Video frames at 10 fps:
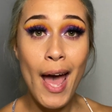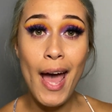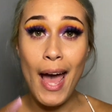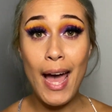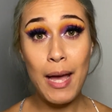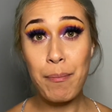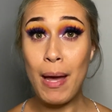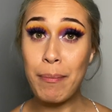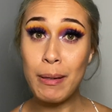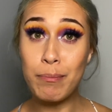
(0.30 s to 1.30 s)
Hey
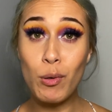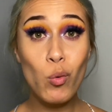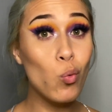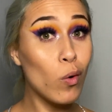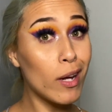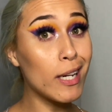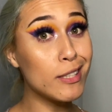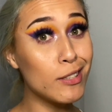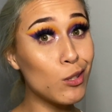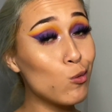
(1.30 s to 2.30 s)
baby boo, what it
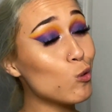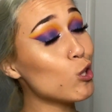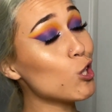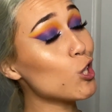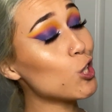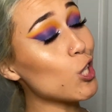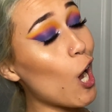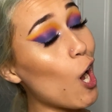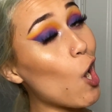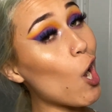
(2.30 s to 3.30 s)
do?
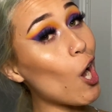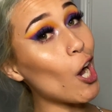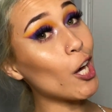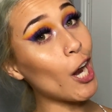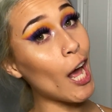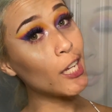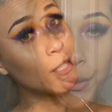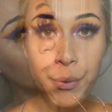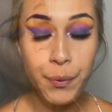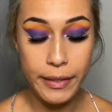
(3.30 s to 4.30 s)
Shawty.
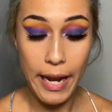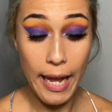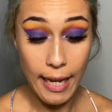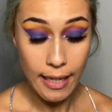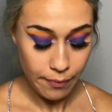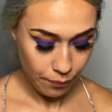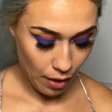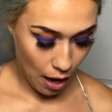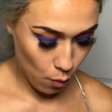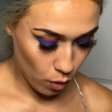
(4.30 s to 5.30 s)
Today
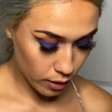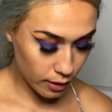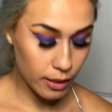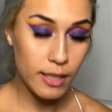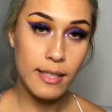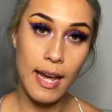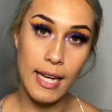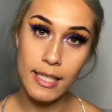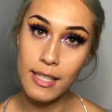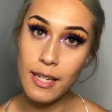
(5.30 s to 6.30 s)
I wanted to
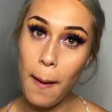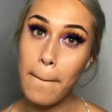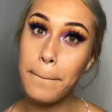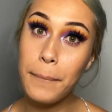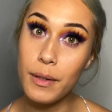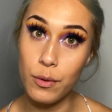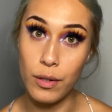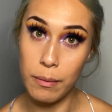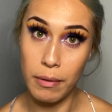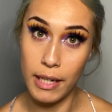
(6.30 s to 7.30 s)
test beauty
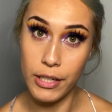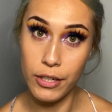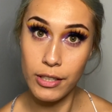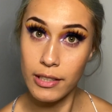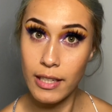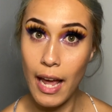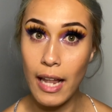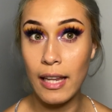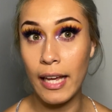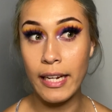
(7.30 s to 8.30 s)
blenders,
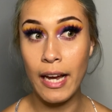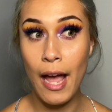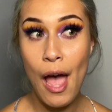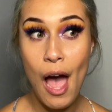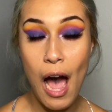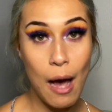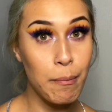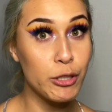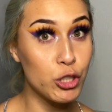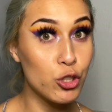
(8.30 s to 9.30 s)
like how
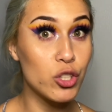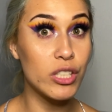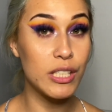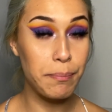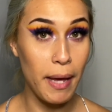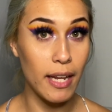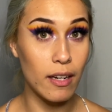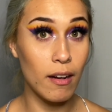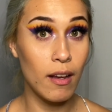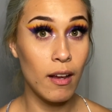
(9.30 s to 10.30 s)
much you should spend
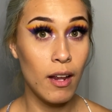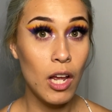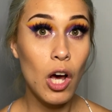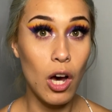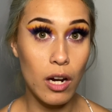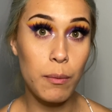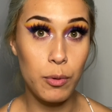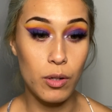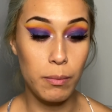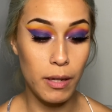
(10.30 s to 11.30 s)
on a
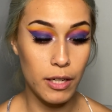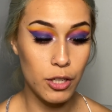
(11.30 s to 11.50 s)
beauty blender.